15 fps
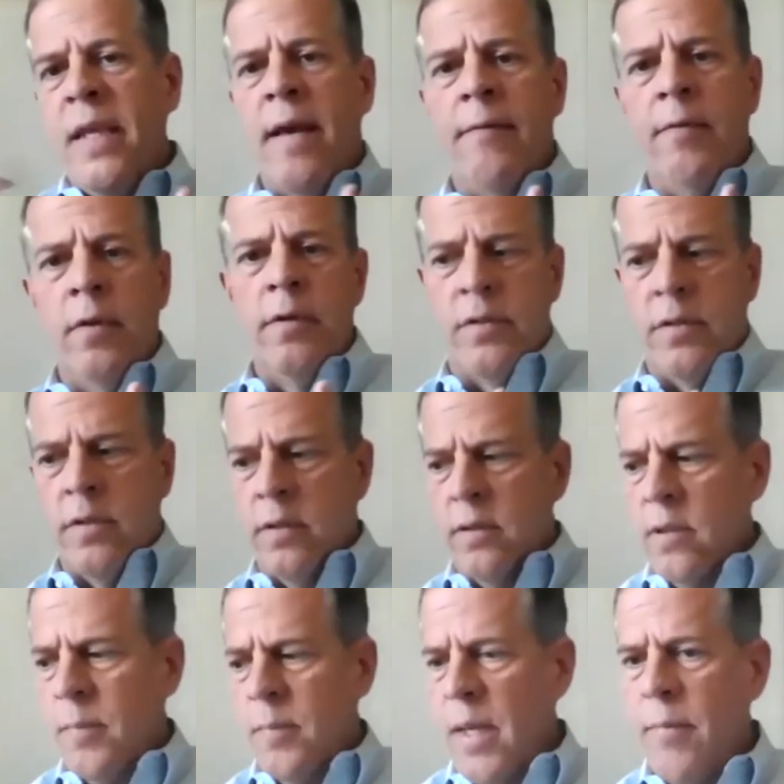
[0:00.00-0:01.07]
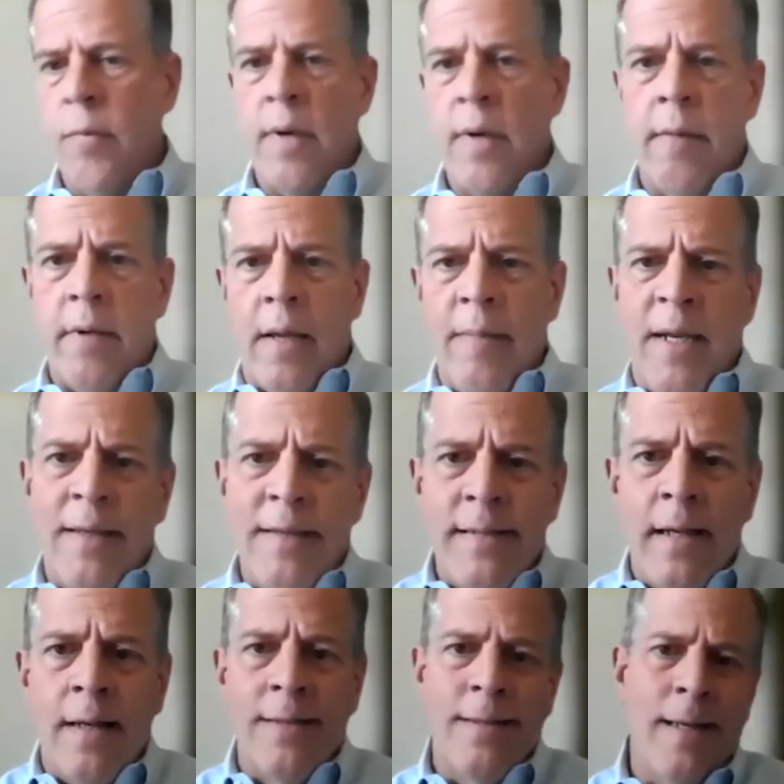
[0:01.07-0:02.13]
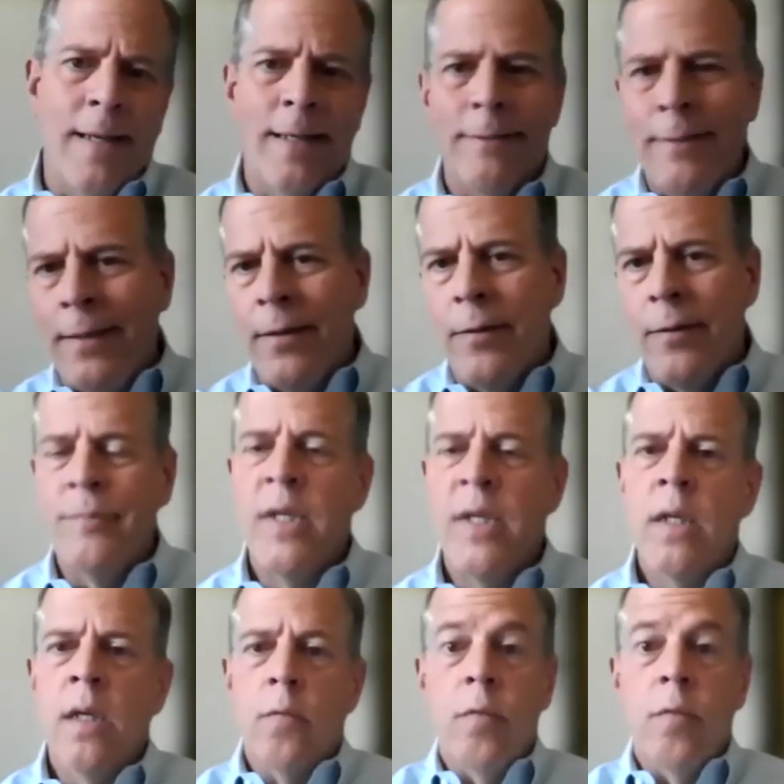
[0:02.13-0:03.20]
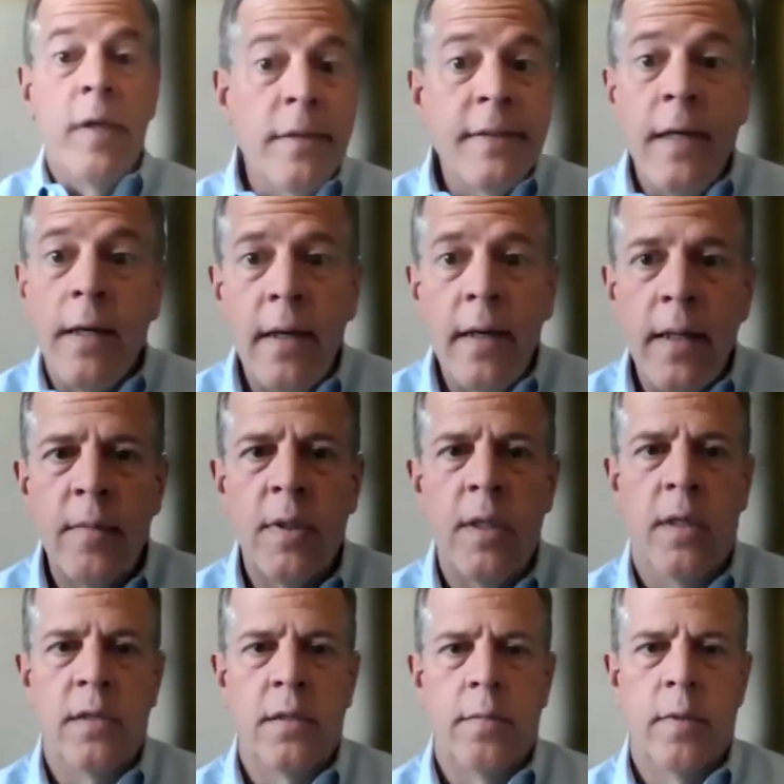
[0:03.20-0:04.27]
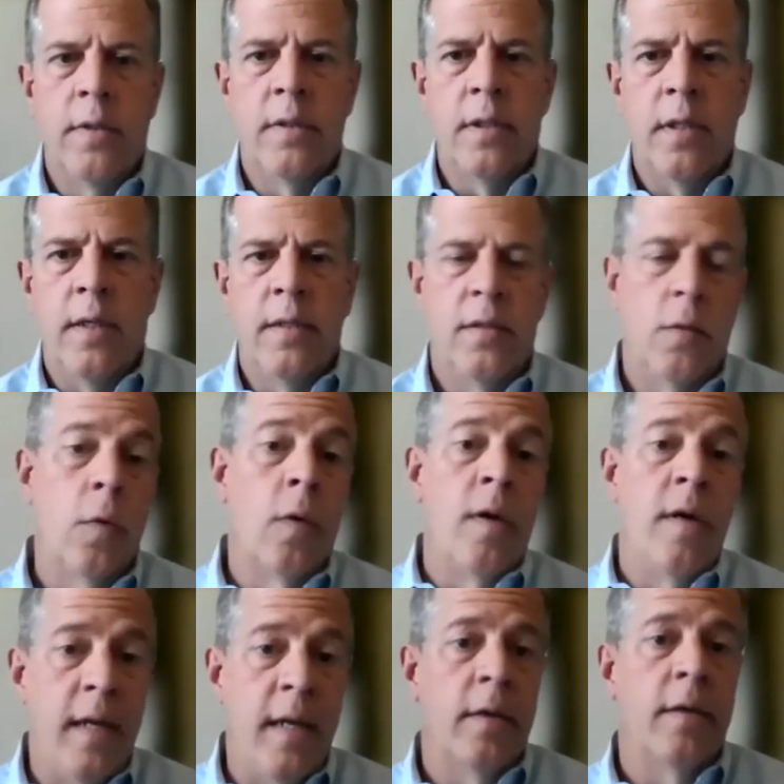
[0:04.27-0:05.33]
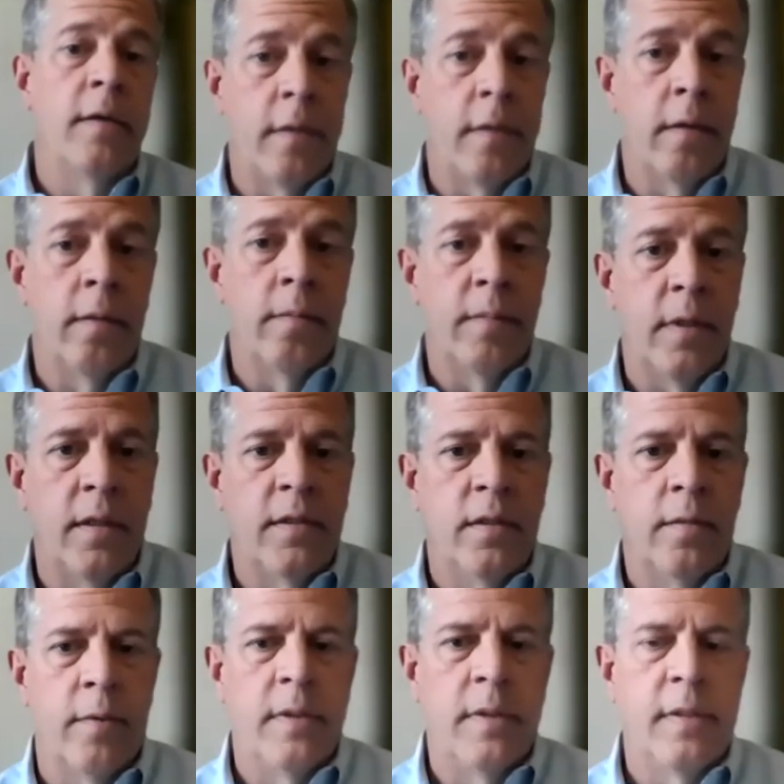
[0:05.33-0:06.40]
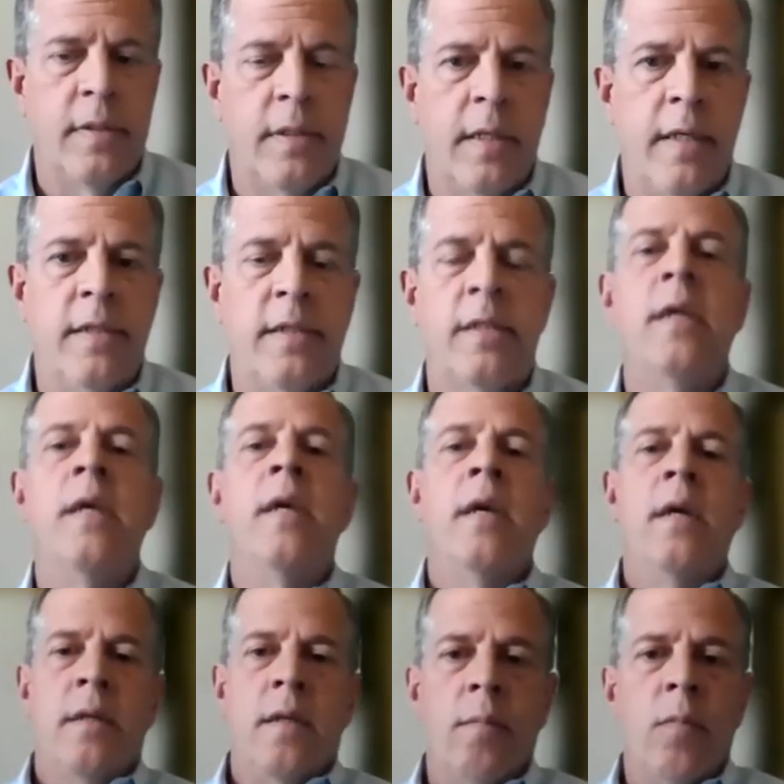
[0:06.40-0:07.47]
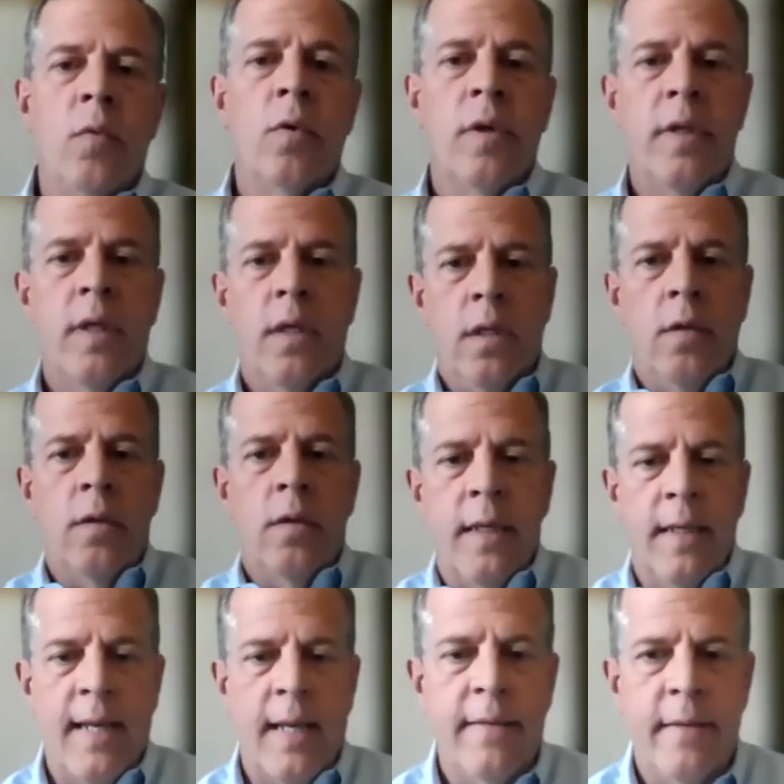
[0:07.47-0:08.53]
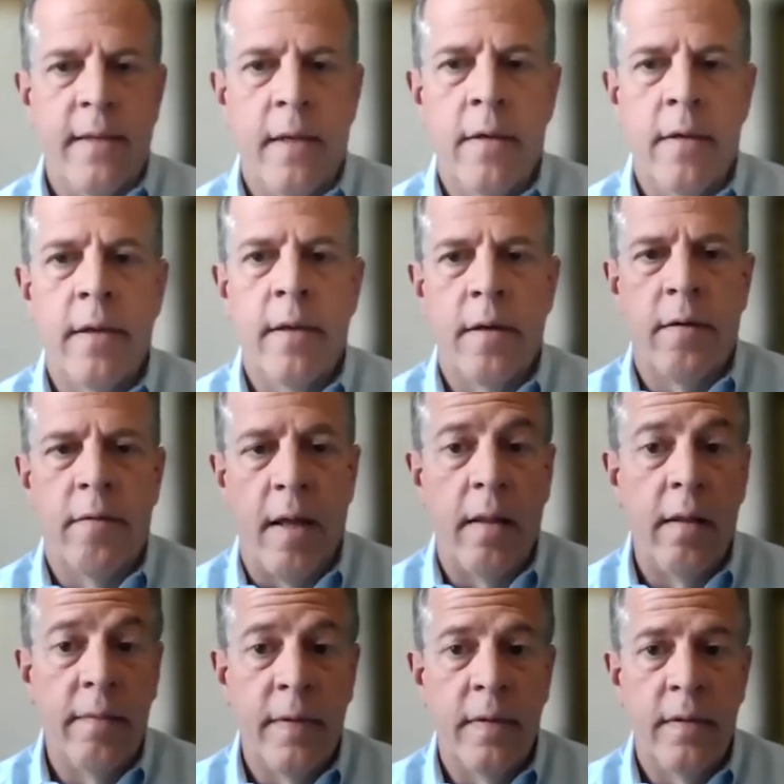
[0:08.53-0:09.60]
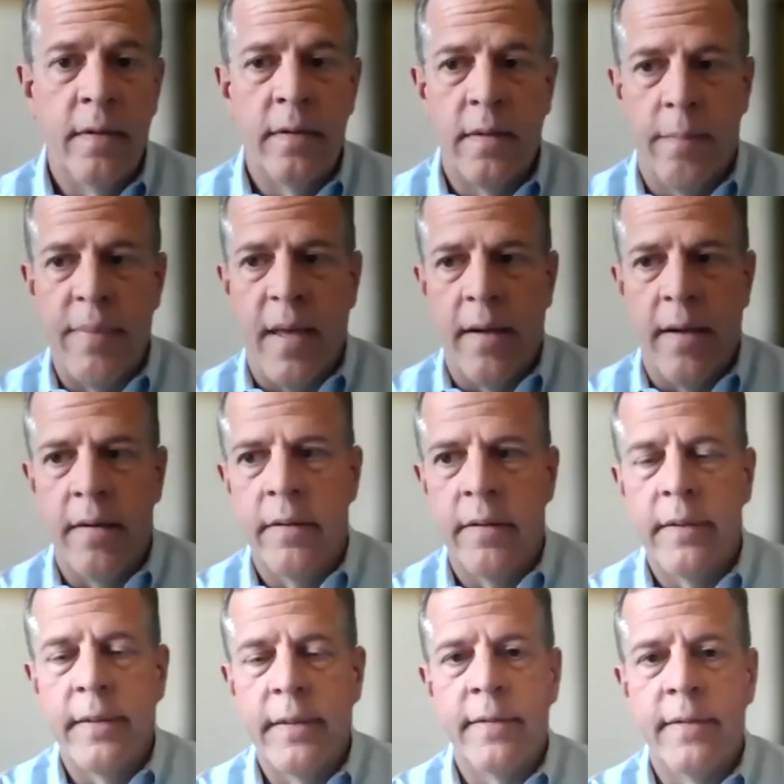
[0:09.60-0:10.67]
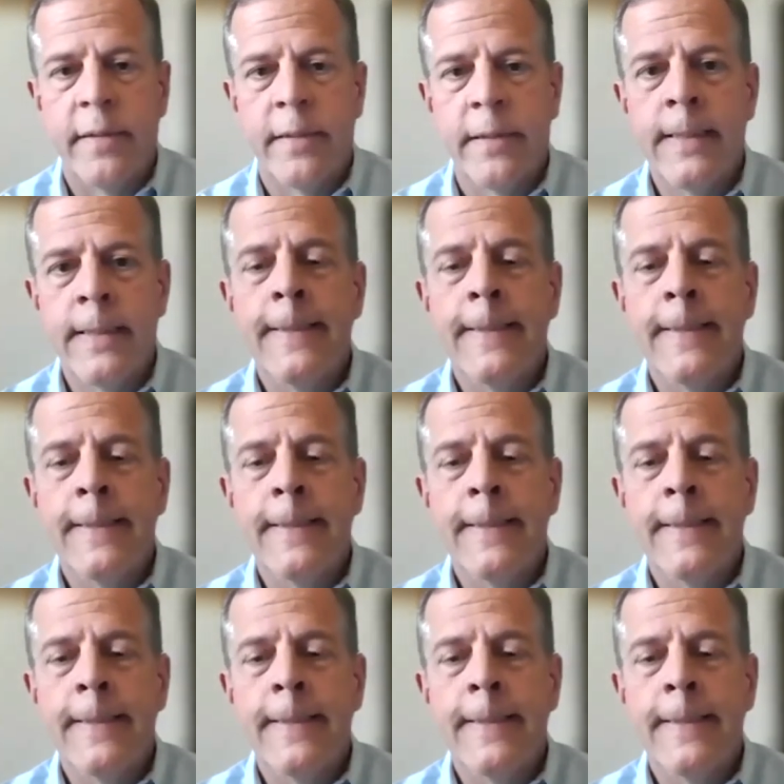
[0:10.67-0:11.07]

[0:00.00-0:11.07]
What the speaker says: evolution to maybe what I mean, it sounds like, real-time customer insights or near-term customer insights. The more that you can get there that are relevant, the better, I think.